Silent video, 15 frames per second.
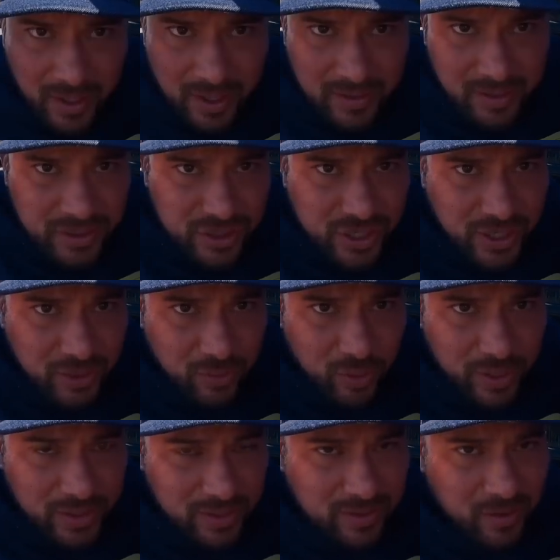This is a jean
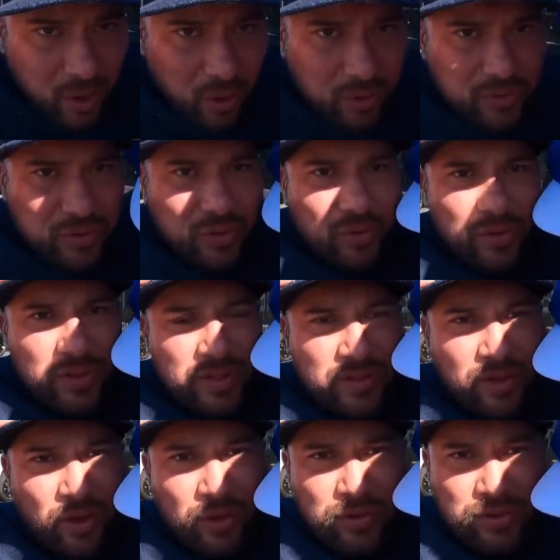one. This old school. This
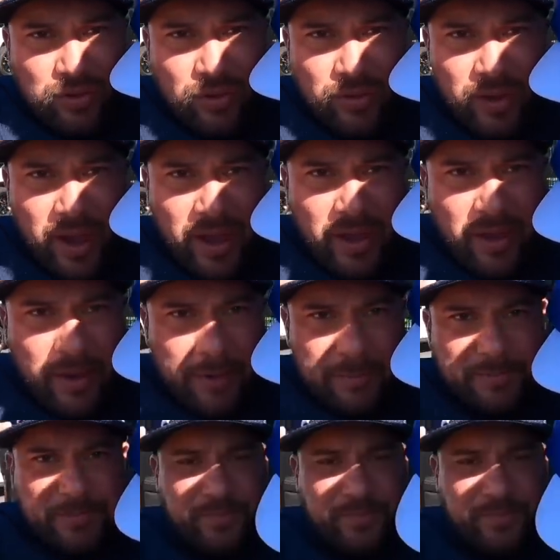old school right here.